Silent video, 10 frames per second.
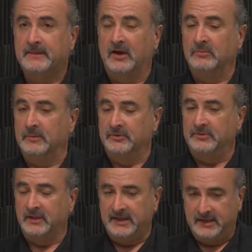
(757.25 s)
I remember
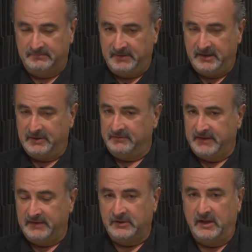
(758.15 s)
laying in bed about
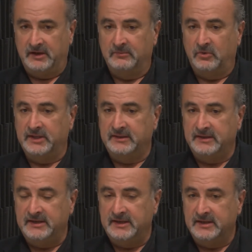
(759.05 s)
5 o'clock in the morning
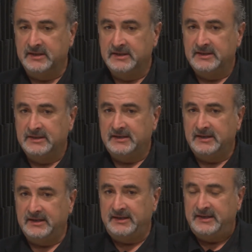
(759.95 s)
thinking,
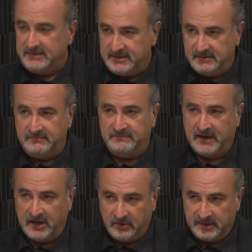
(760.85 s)
he did
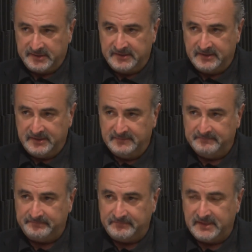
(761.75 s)
fire at us, didn't he?
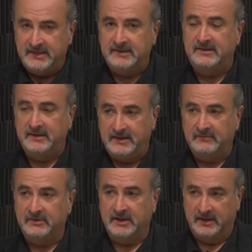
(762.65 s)
He did
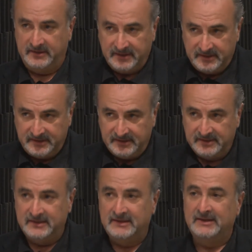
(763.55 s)
have a gun, didn't he?
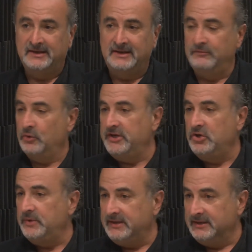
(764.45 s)
Even though I
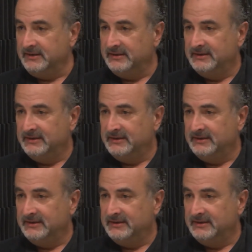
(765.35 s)
knew he did.